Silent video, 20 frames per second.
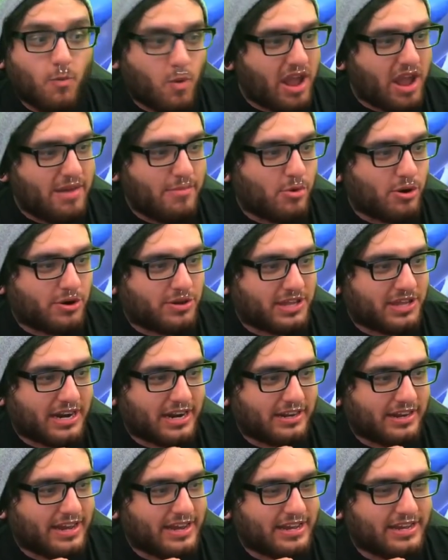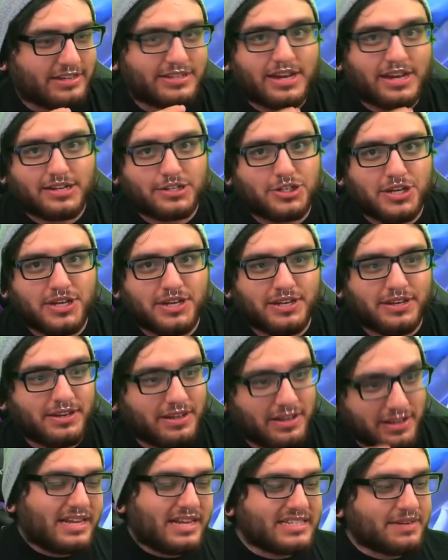way more than I like Zacian.
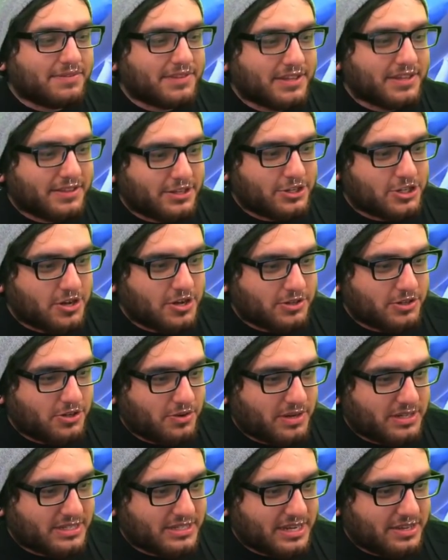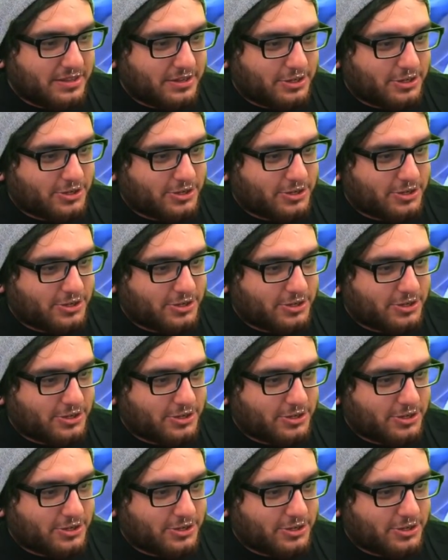That's everything they showed to us in the